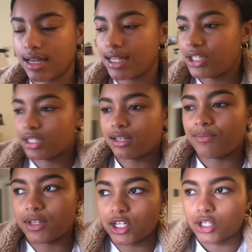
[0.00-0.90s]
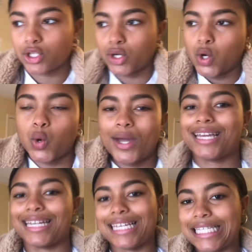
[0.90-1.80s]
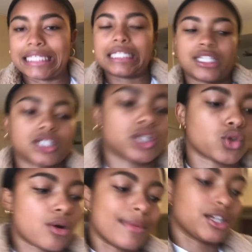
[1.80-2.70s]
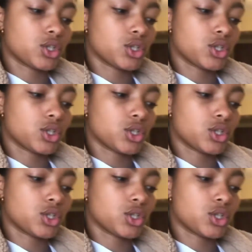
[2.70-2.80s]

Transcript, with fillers: it's just something quick and easy just to throw on my